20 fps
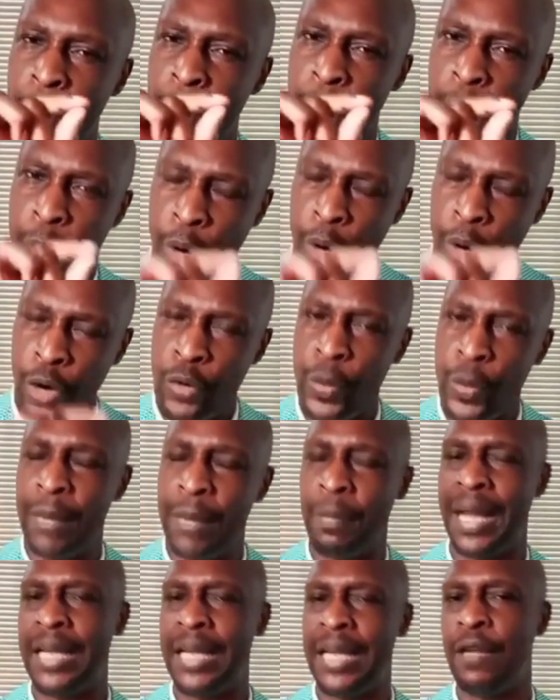
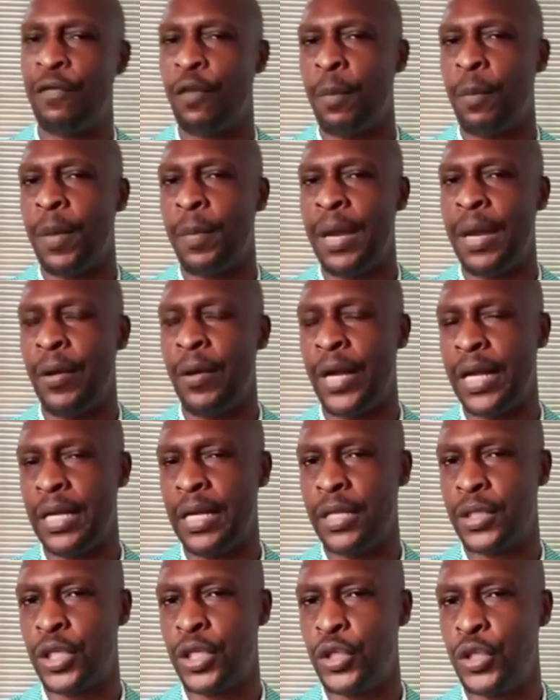borrowing money from
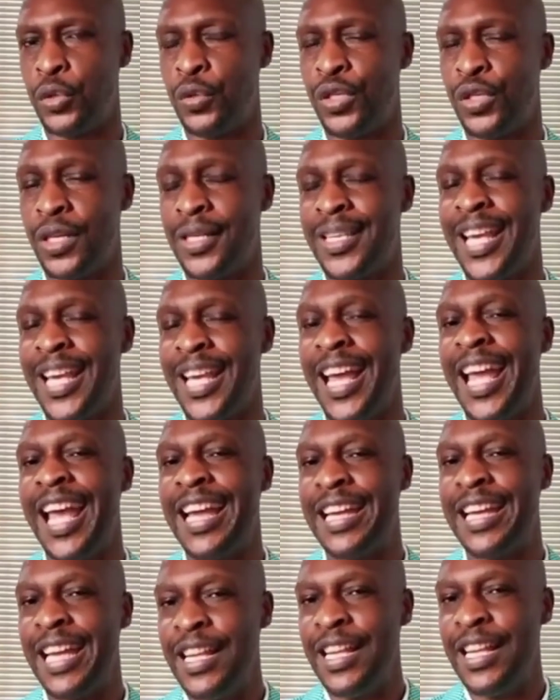American institutions
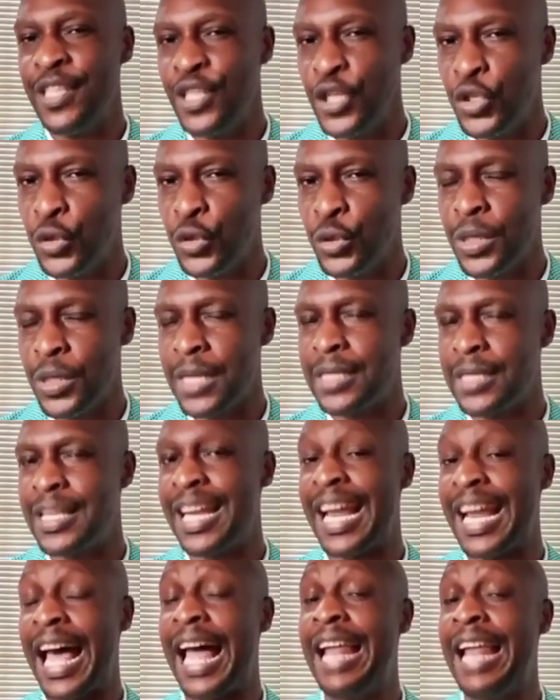and institutions
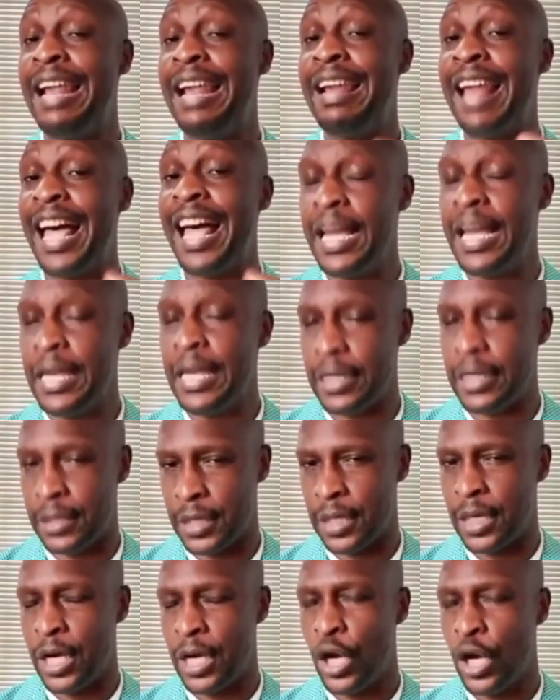that are aligned